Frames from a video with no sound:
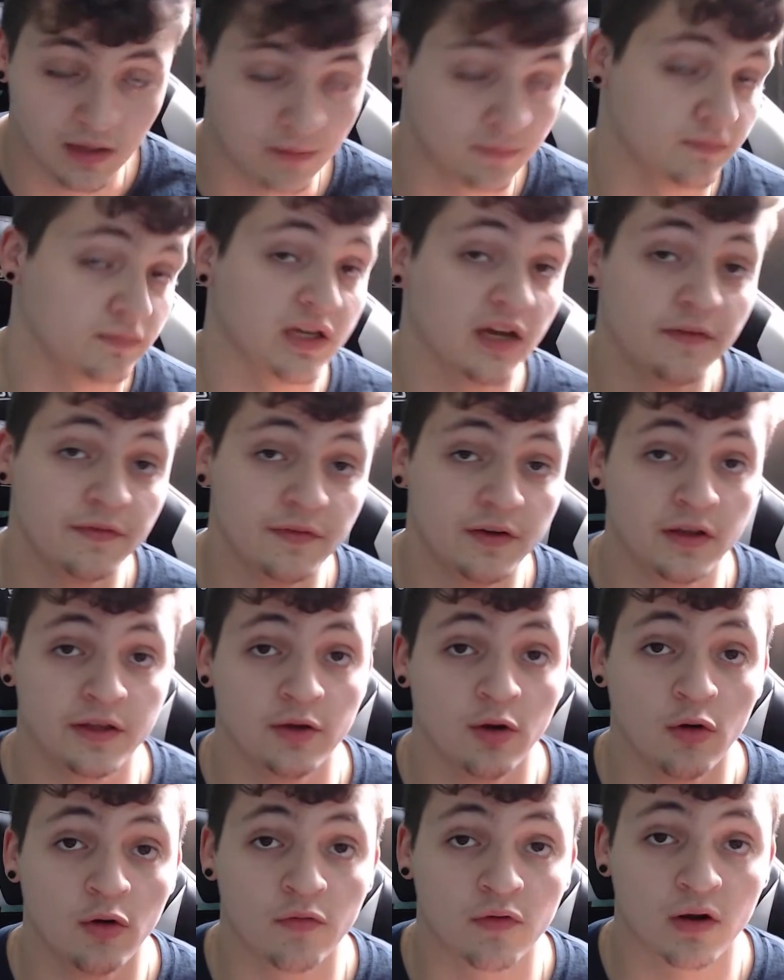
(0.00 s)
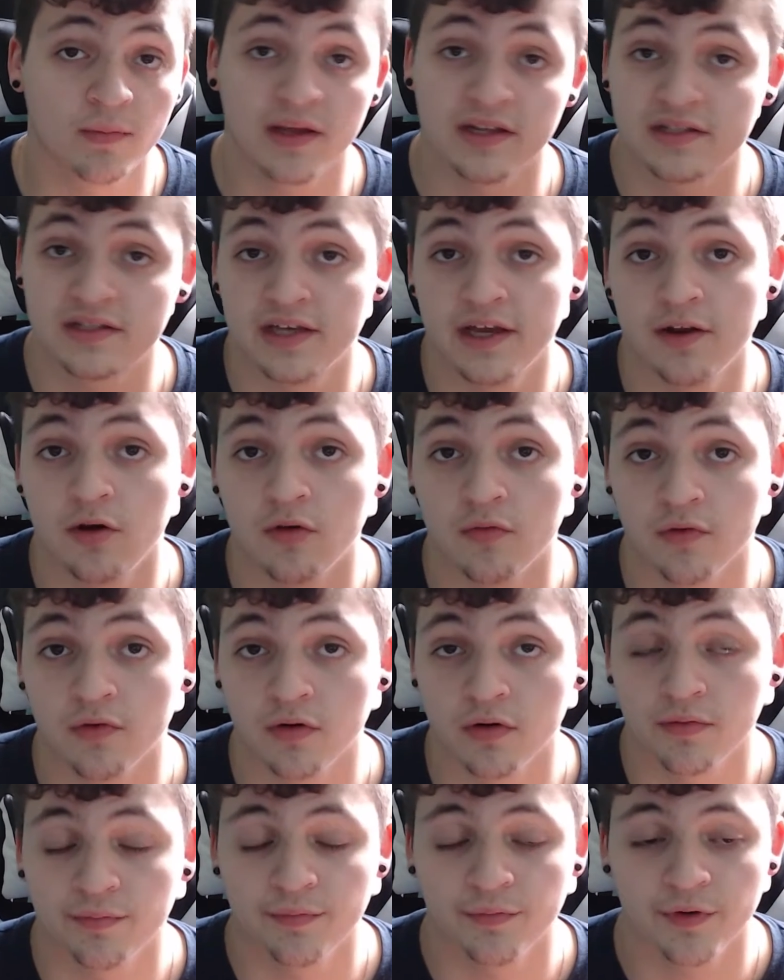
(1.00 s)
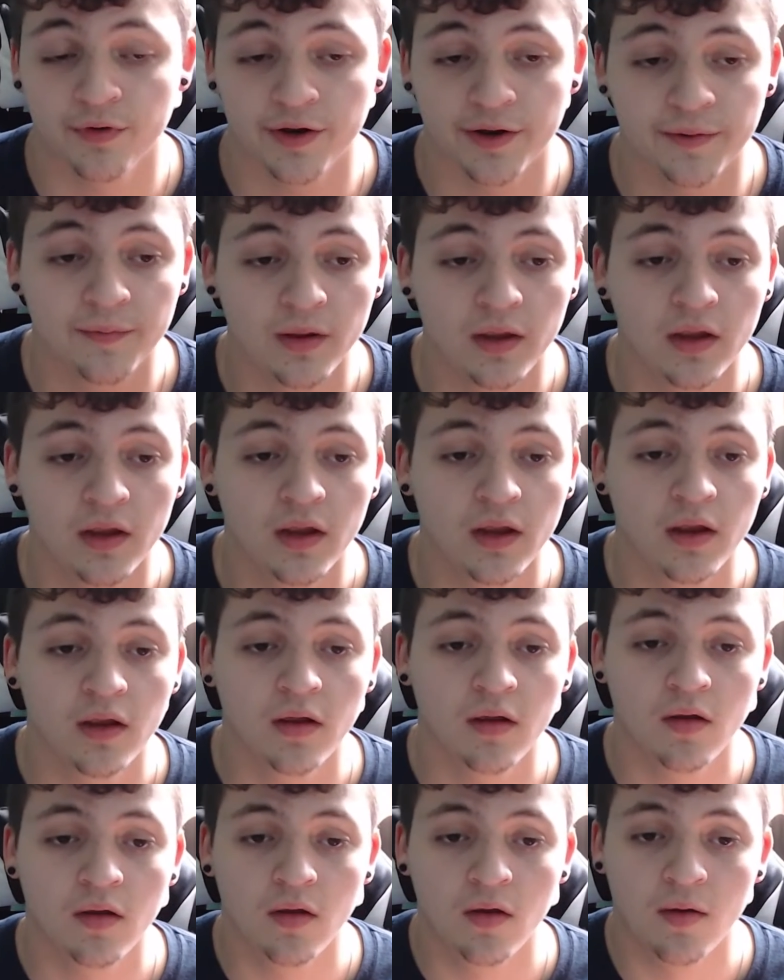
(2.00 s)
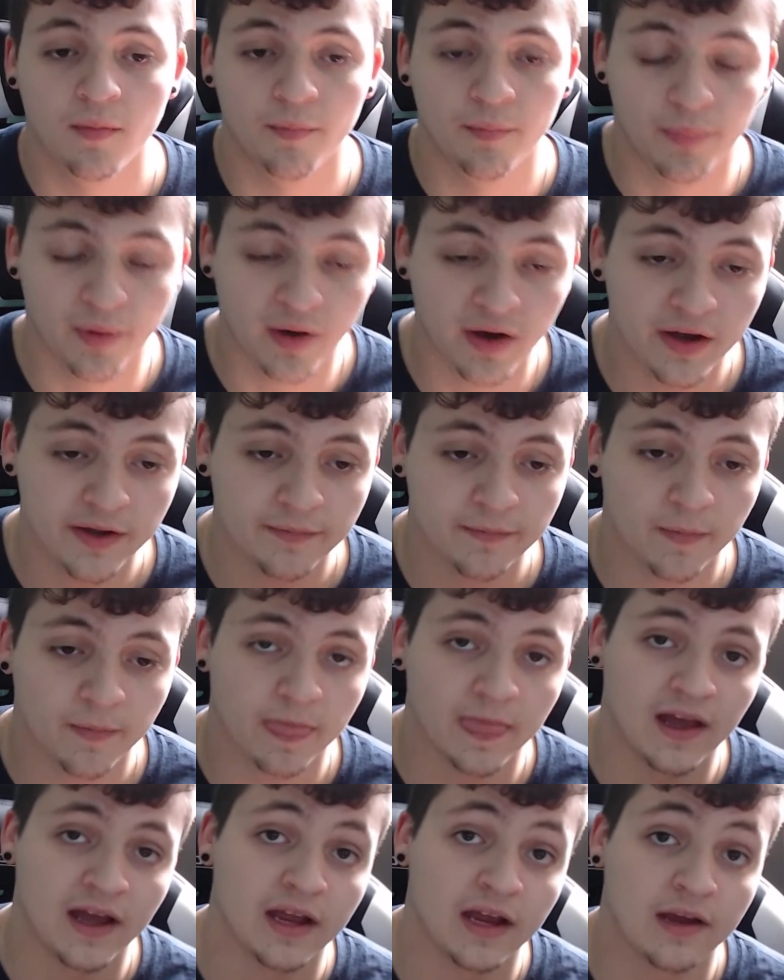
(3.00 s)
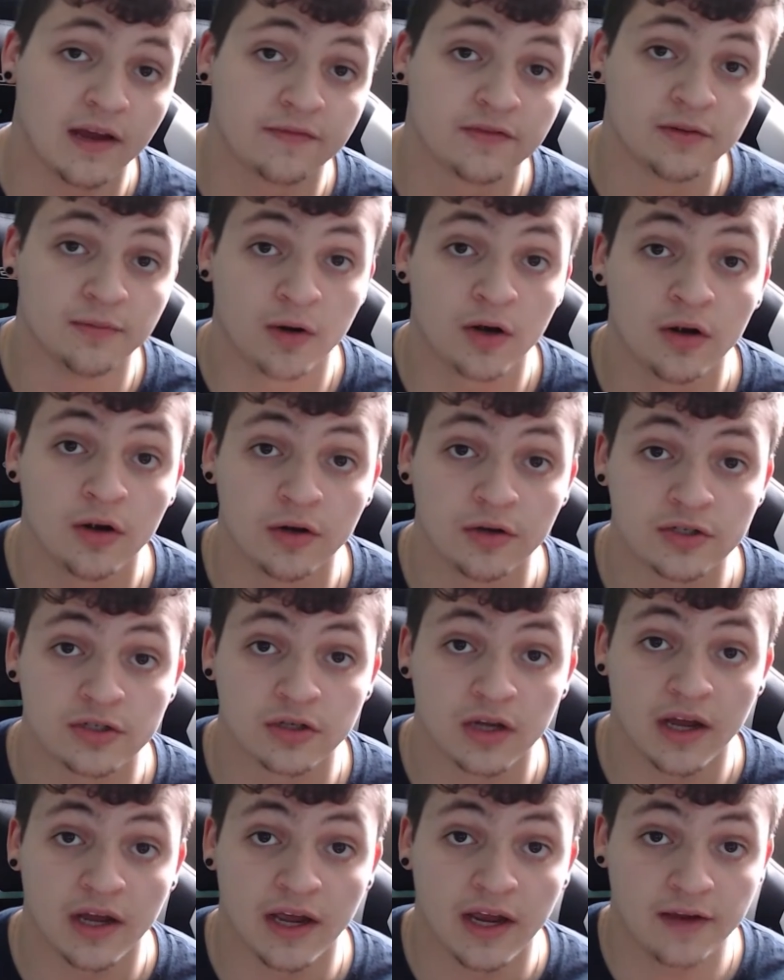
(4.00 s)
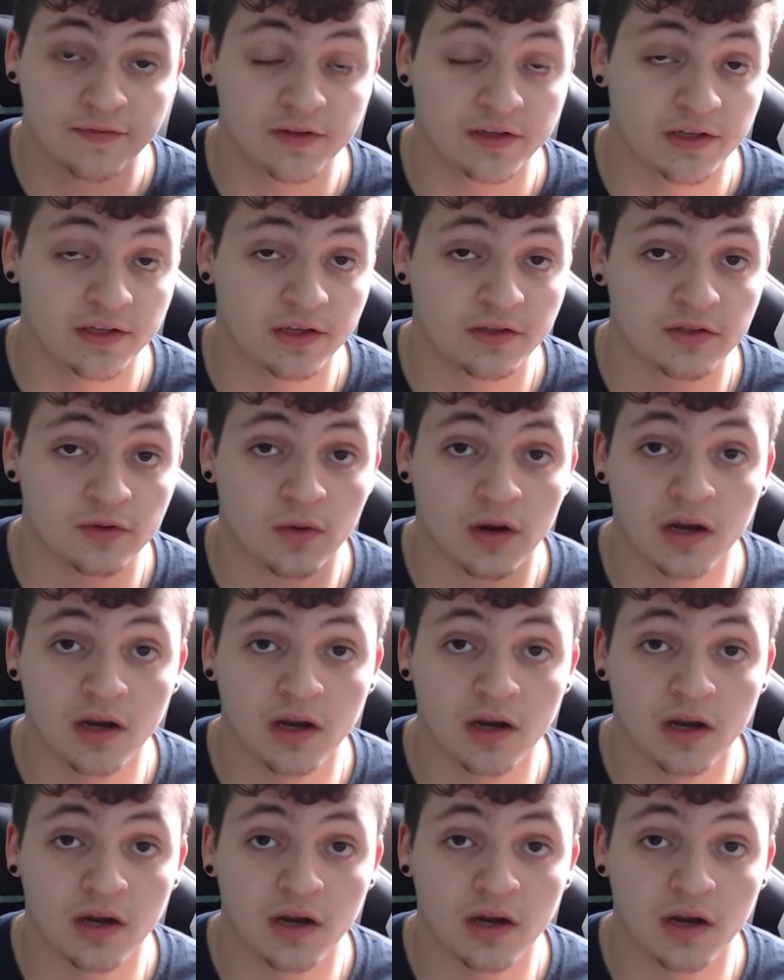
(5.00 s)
definitely over. I'm like 10 over, right? But I have to merge. I have to get to where I